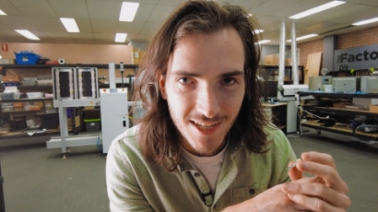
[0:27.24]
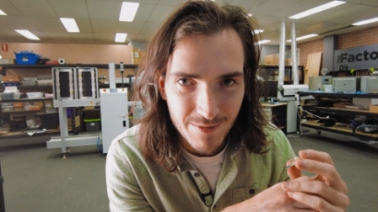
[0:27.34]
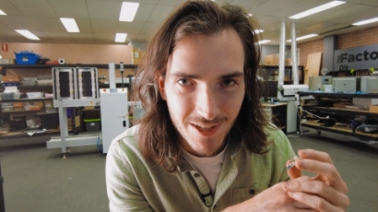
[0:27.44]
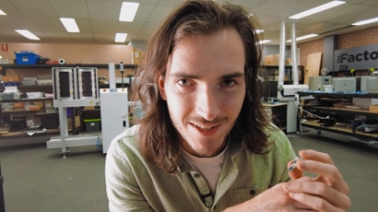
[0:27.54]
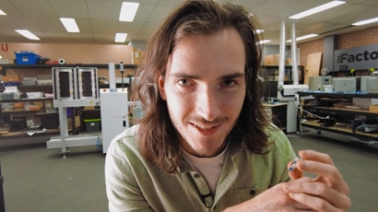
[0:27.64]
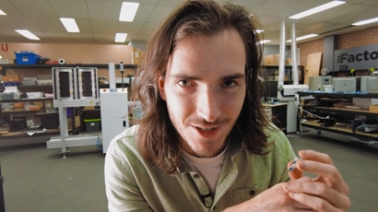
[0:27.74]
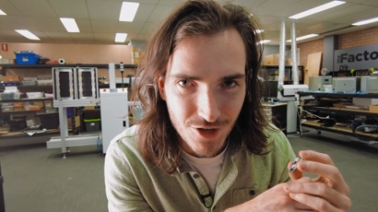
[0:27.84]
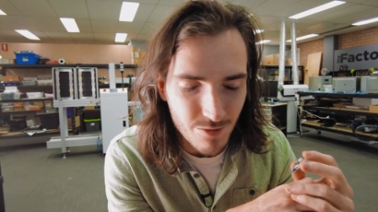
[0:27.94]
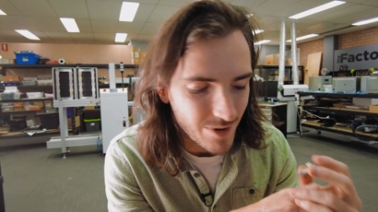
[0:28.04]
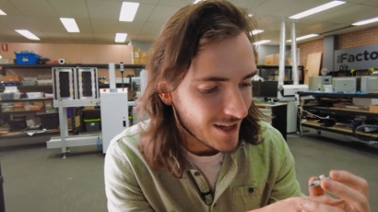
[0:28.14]
up is a
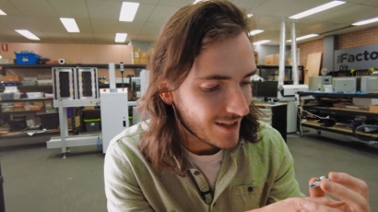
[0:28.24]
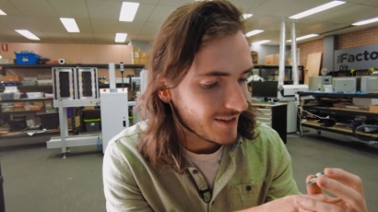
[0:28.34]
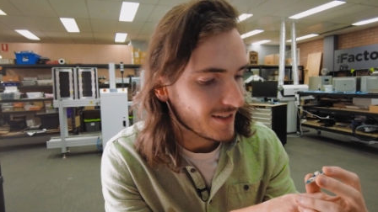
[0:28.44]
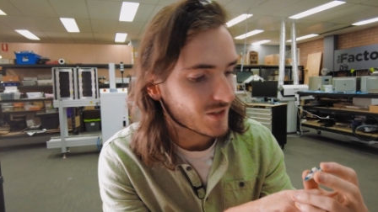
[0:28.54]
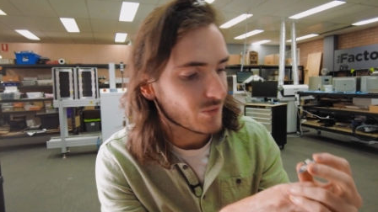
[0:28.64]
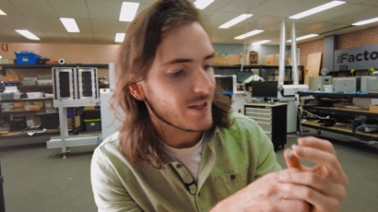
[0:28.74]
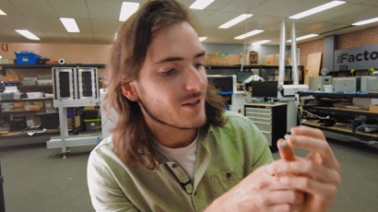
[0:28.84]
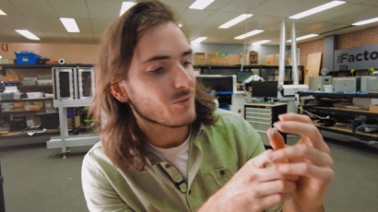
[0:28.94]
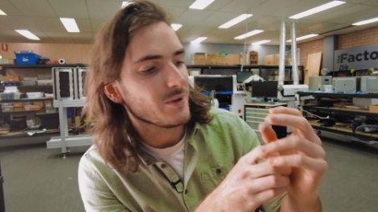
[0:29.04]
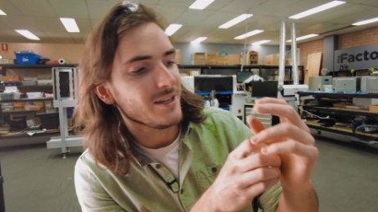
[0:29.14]
new part. This
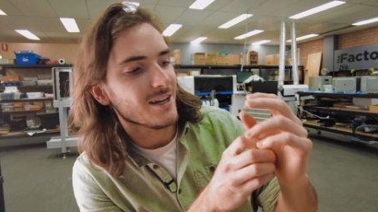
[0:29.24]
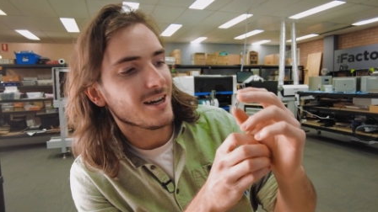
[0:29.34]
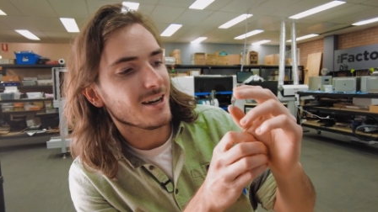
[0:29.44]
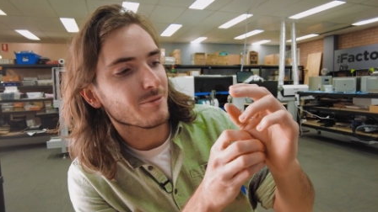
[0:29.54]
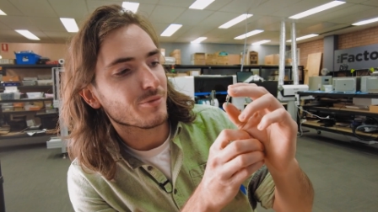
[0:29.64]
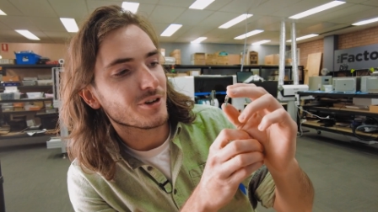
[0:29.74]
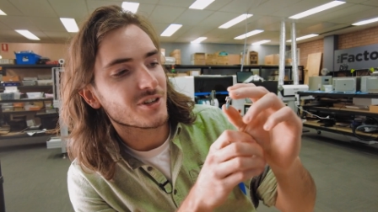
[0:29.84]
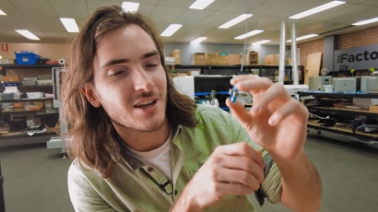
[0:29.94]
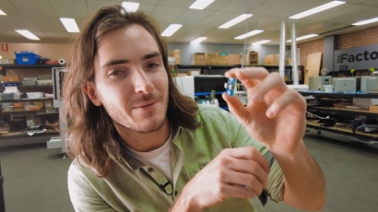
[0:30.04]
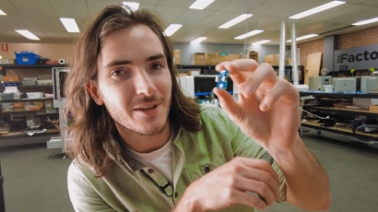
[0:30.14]
week we are
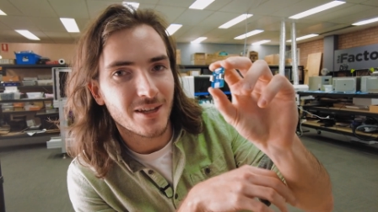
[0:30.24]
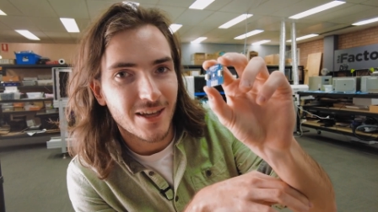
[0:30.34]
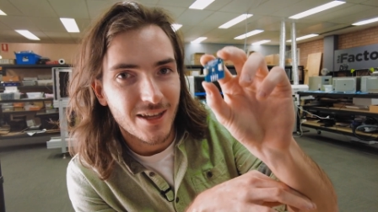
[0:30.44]
prototyping